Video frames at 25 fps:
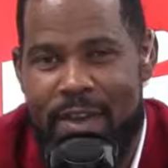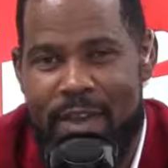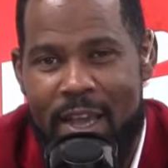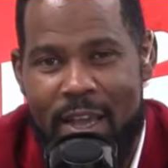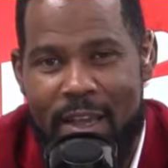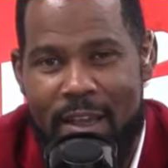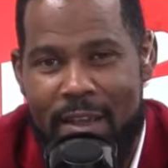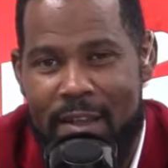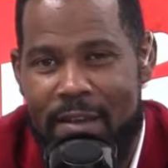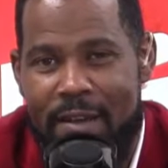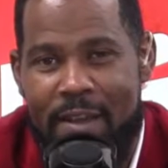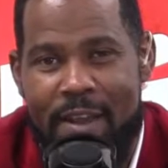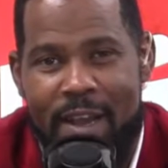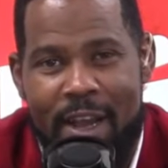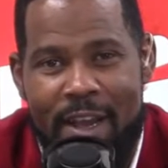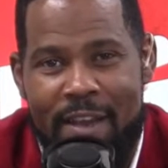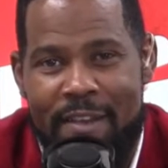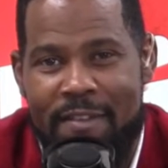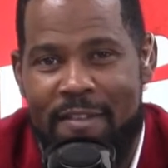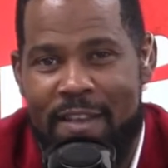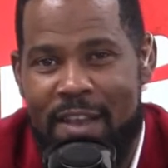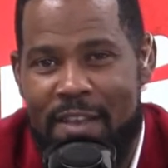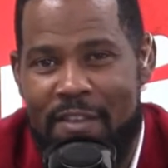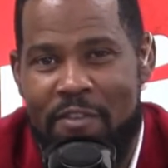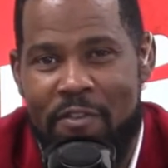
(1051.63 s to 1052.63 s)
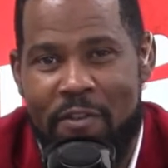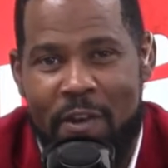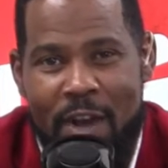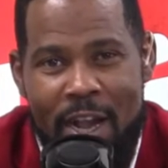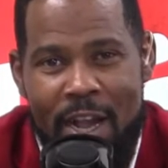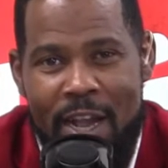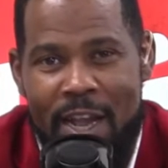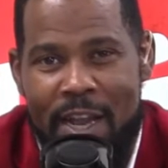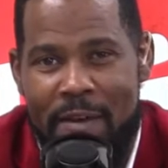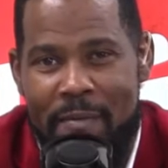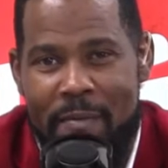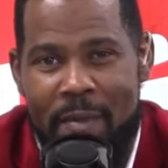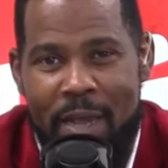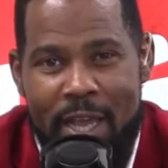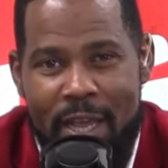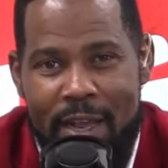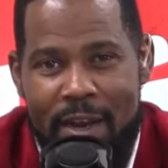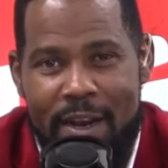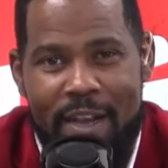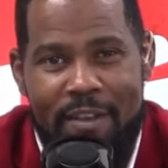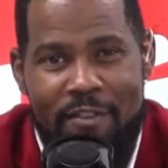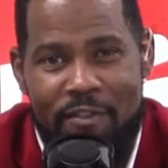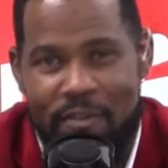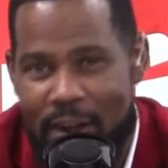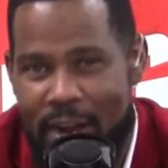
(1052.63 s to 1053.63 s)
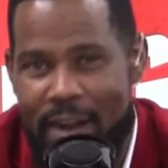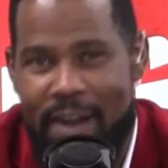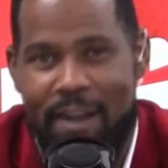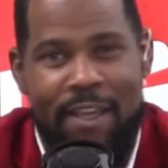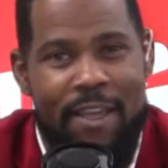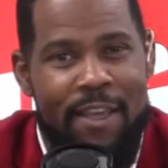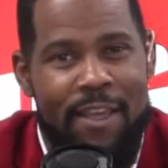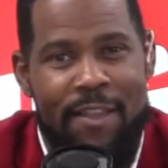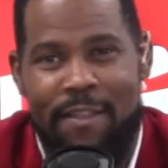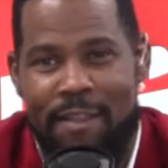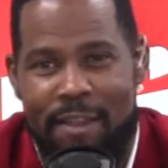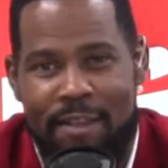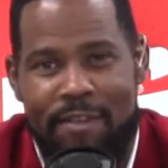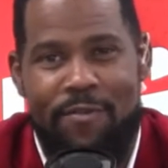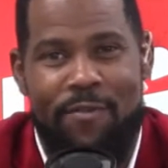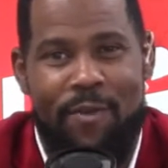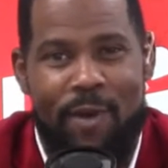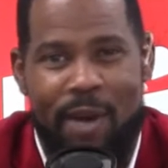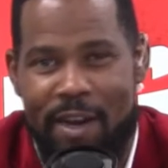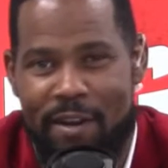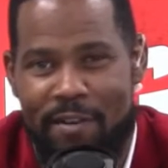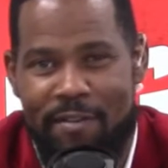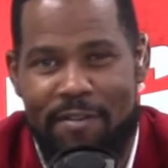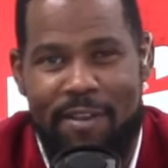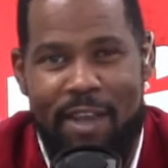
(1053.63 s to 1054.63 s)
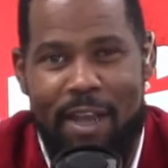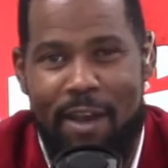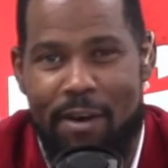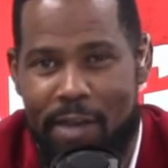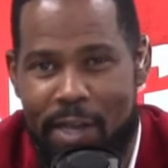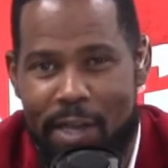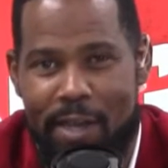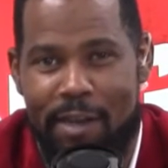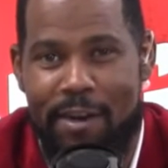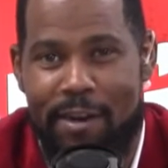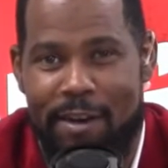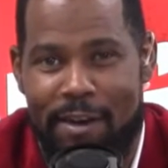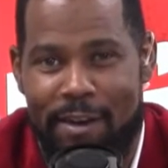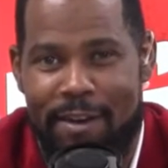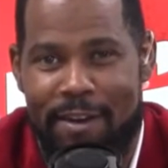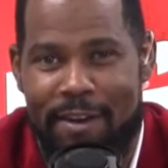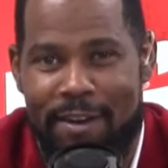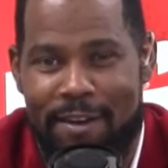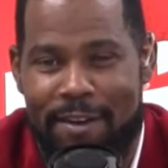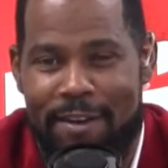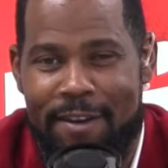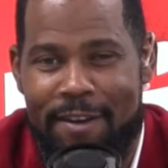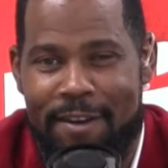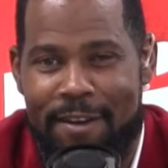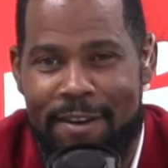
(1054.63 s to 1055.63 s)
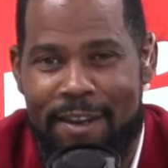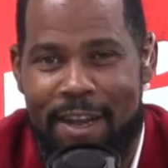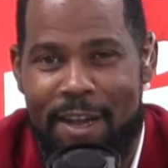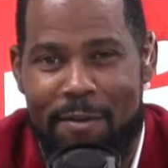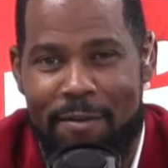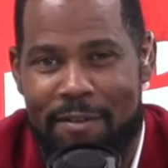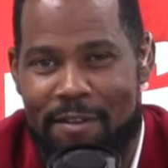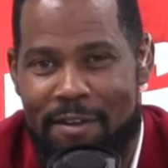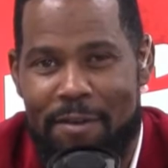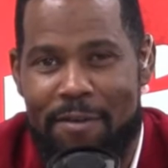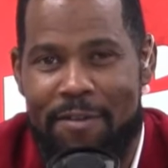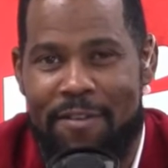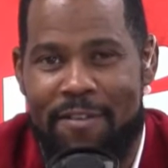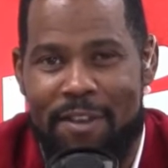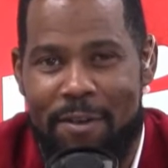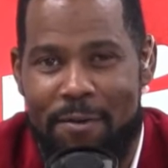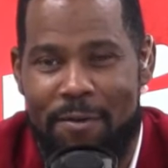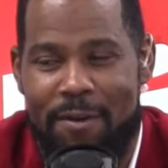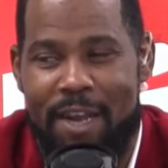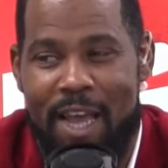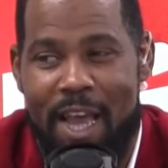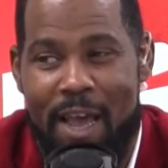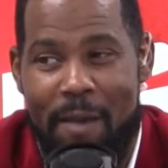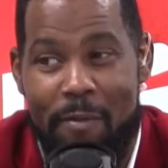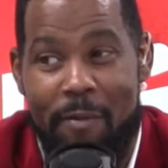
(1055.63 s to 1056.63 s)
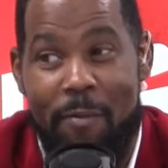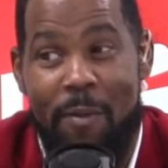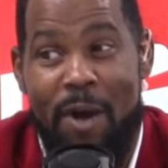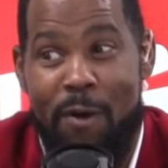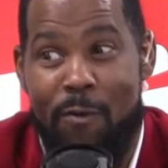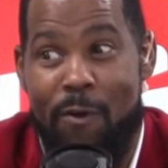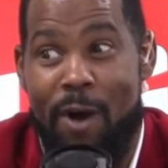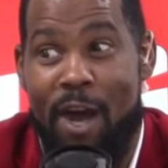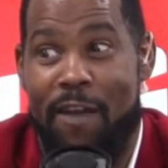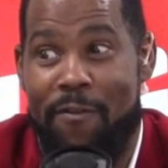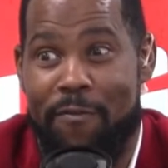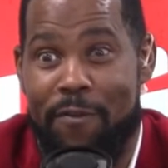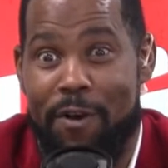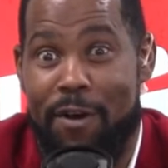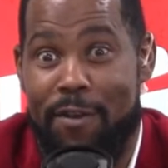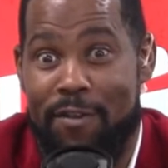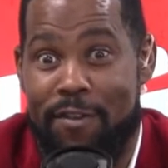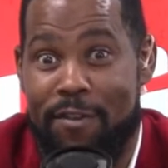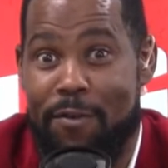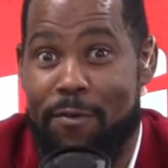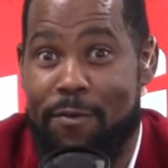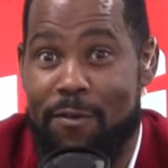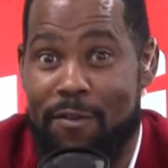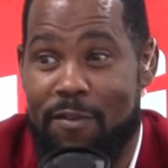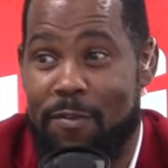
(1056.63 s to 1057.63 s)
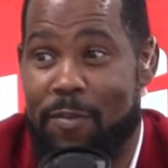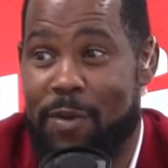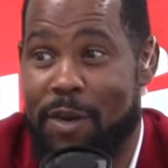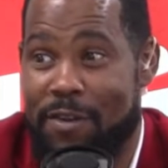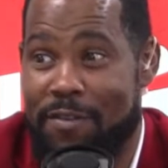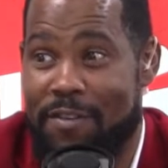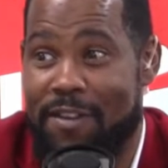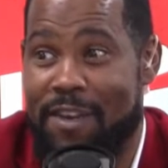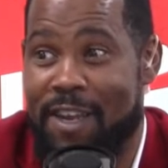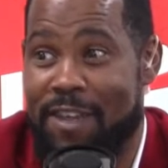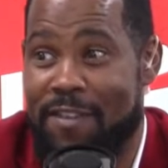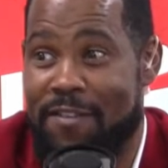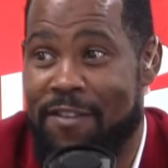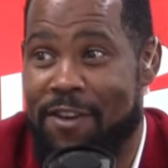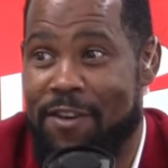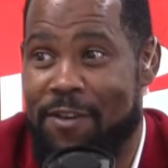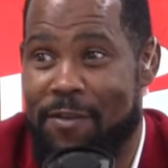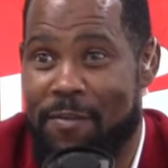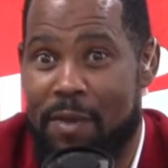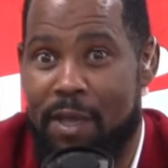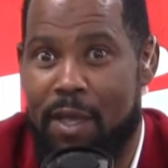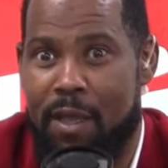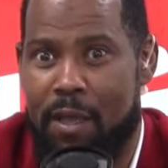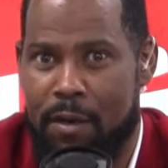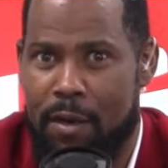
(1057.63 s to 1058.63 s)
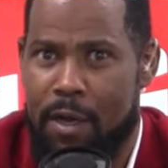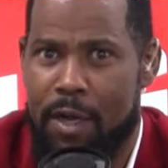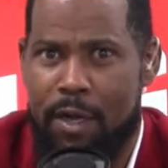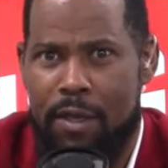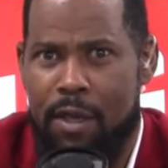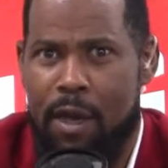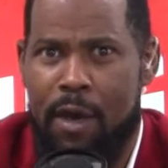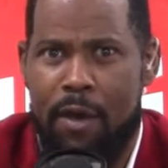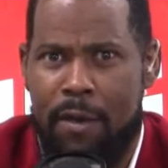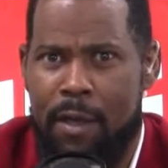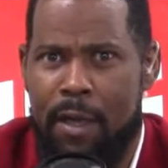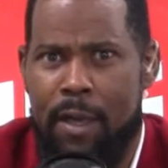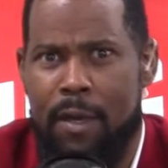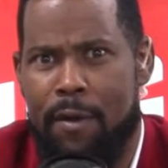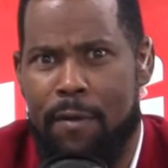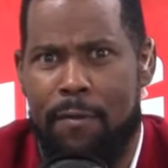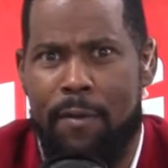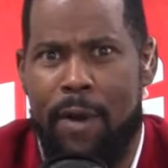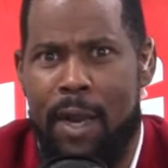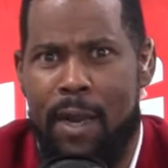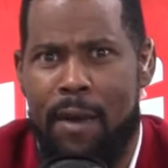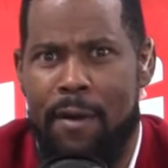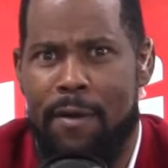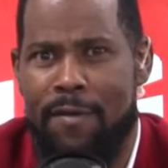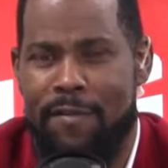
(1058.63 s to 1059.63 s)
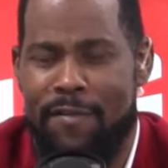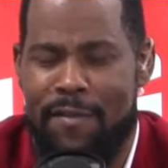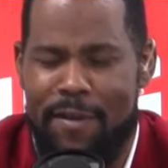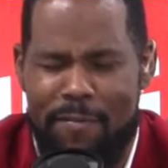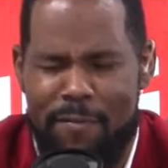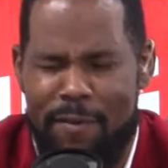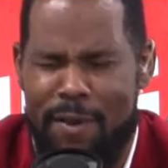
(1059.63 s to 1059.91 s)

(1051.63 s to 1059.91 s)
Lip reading: hey guys, I tried, man. I tried to get these Raiders out here. I was gonna see what happened. My wife also was the person that told me, "Y'all getting the Raiders?" I'm